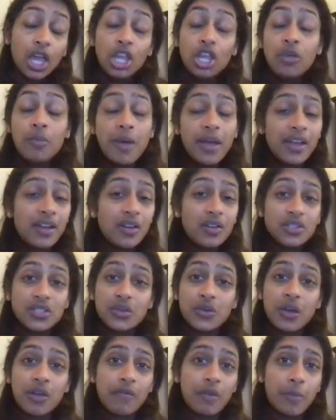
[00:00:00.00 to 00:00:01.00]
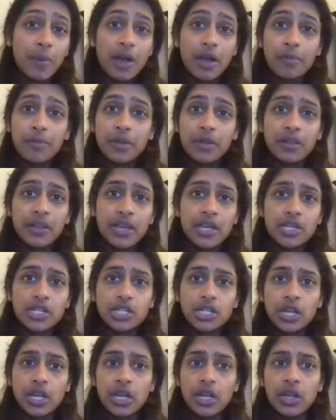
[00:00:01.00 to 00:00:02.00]
You might also have a
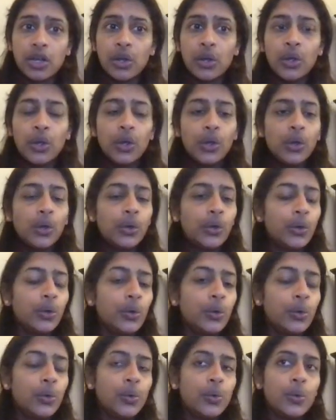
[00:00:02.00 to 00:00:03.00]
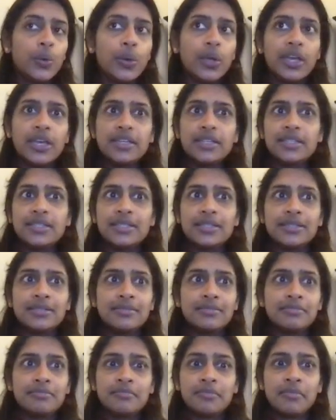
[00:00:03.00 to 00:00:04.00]
population who is
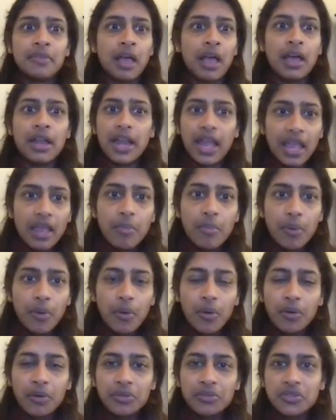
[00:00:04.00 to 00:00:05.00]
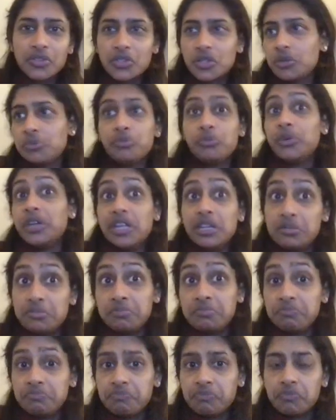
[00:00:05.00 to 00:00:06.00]
unable to read.
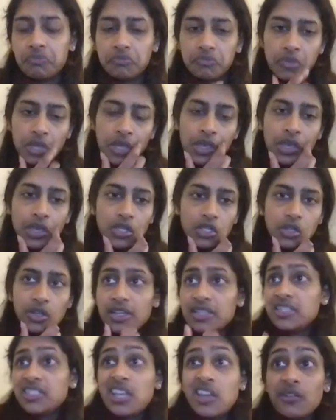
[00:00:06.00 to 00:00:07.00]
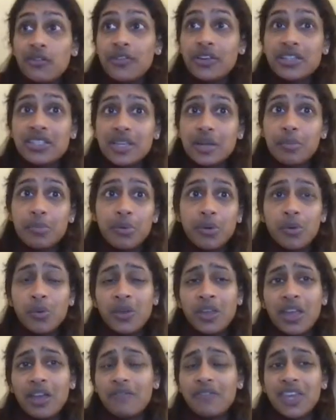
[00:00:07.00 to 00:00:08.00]
So let's take, for example,
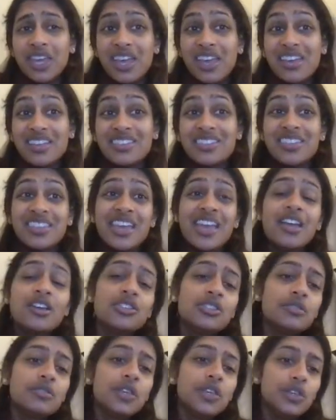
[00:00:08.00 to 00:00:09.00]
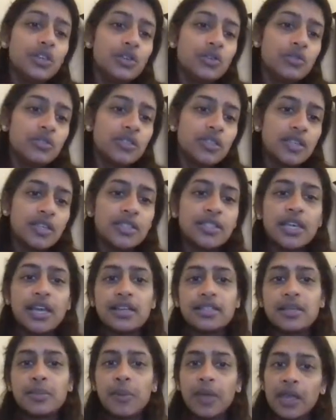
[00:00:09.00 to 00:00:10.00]
we have kids. They actually use this
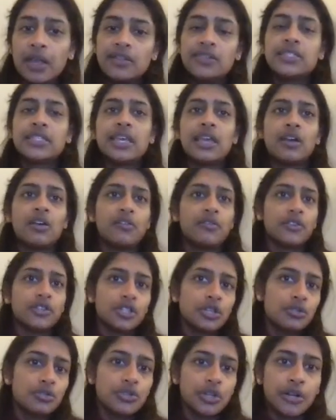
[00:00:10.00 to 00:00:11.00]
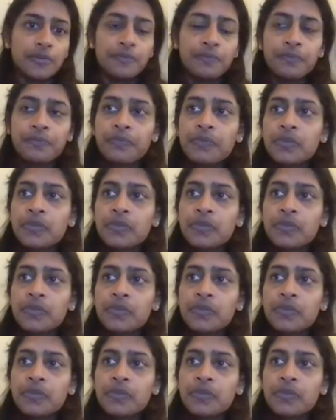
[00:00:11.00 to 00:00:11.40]
as a pain scale for children.